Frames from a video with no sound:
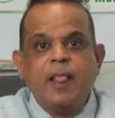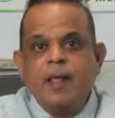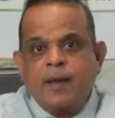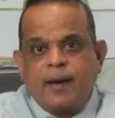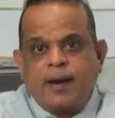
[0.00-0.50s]

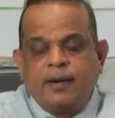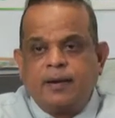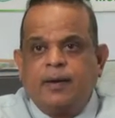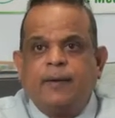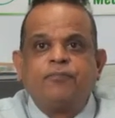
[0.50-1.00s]
And
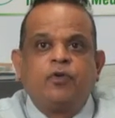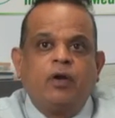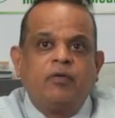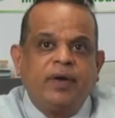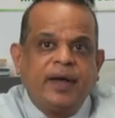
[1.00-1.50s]

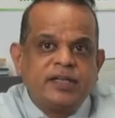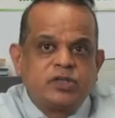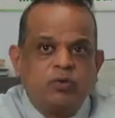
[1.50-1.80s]
always look